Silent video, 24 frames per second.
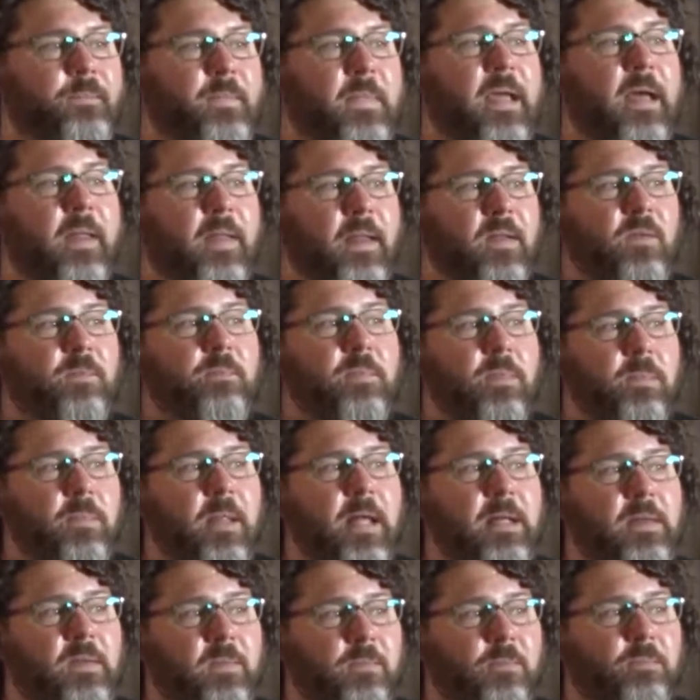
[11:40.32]
yeah,
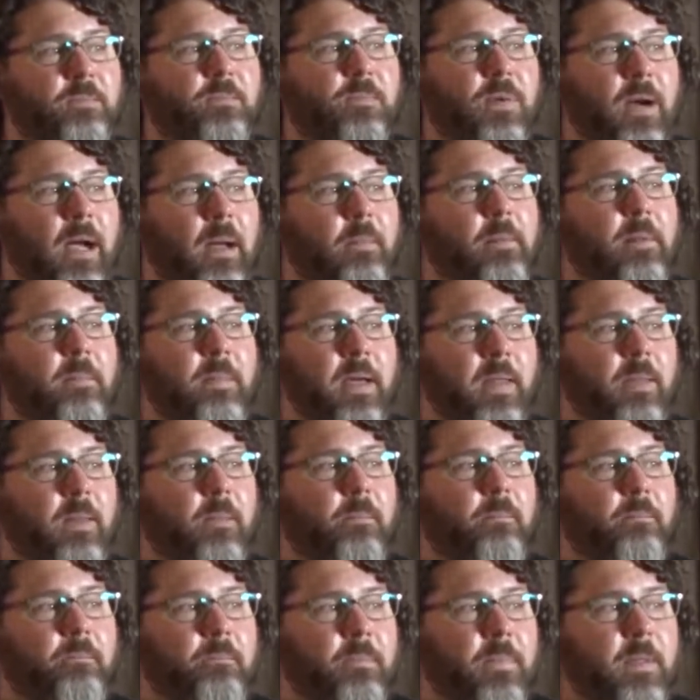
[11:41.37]
that's probably
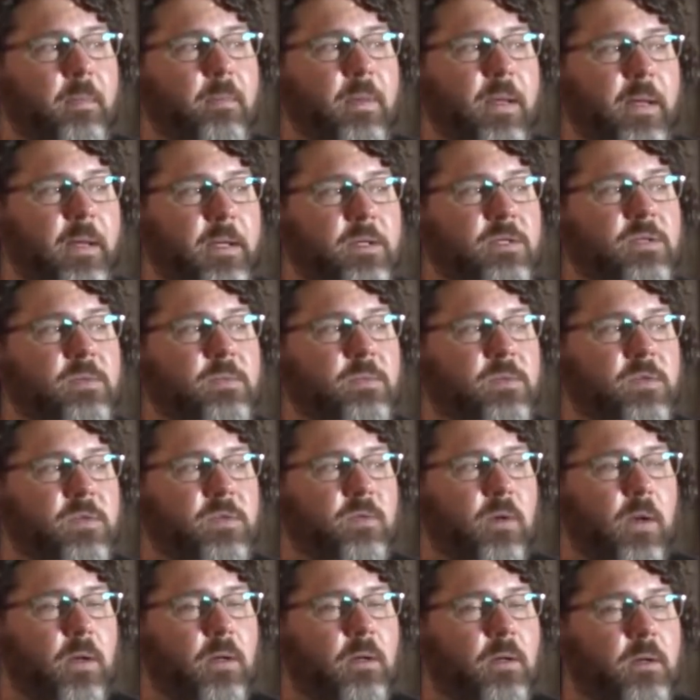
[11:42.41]
been the biggest
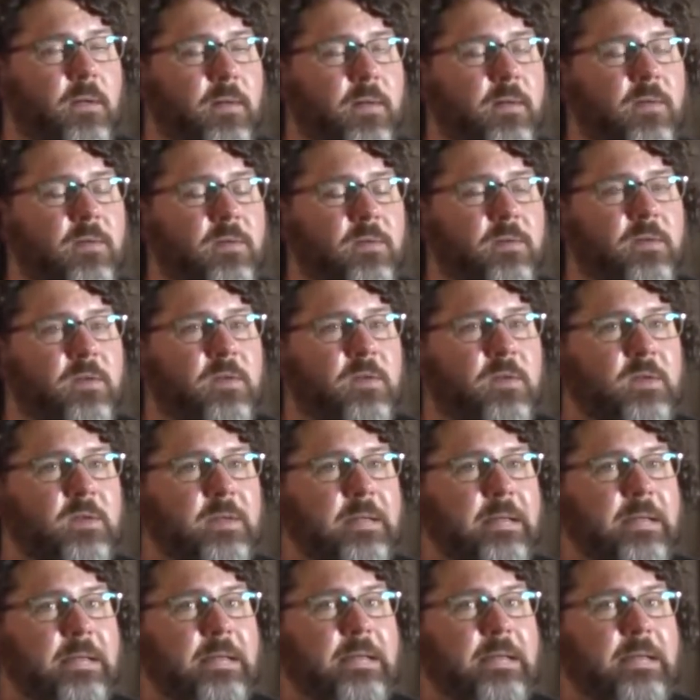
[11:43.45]
struggle, is just